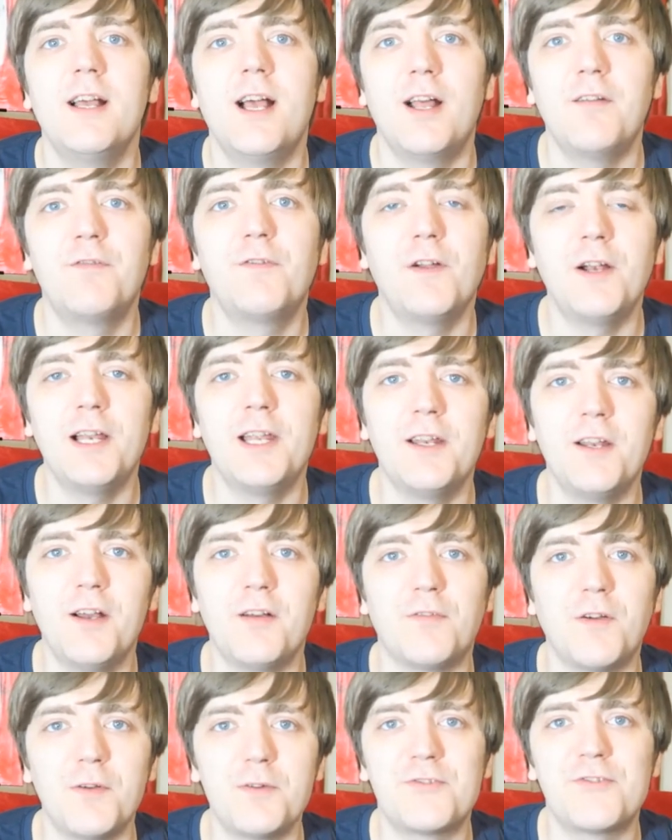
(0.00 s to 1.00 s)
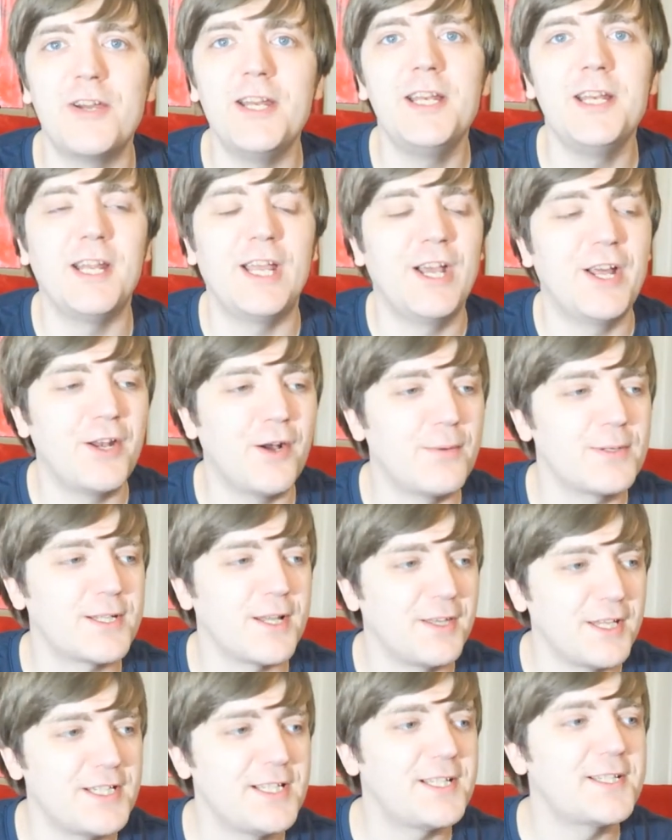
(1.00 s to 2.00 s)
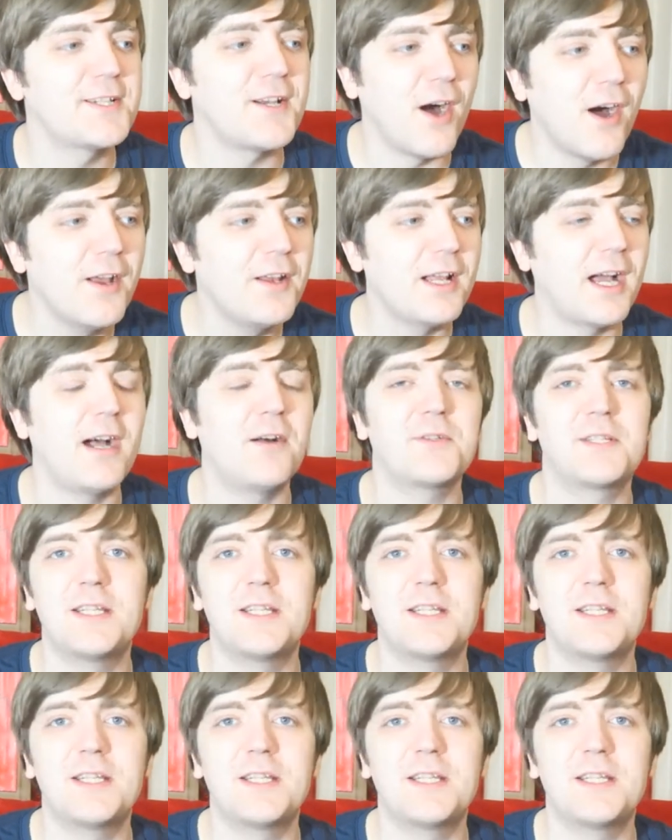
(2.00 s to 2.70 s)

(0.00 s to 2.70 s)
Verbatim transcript: And funnily enough, I was reading it and I was like, this is kind of how